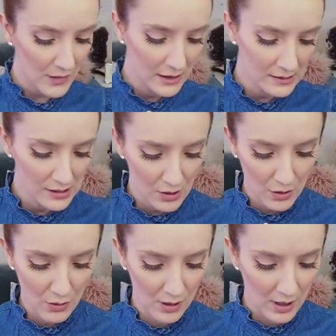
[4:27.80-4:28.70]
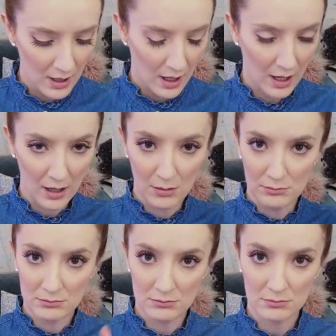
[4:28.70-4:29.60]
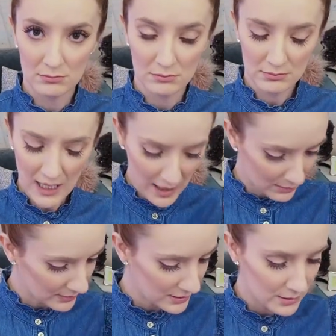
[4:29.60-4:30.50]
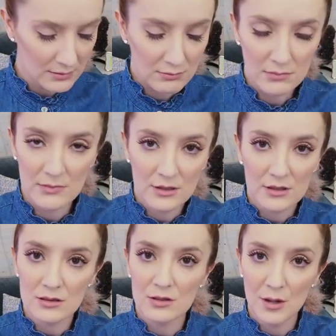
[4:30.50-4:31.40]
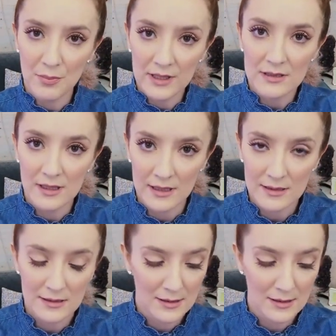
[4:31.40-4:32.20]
So yeah, let's just jump into this.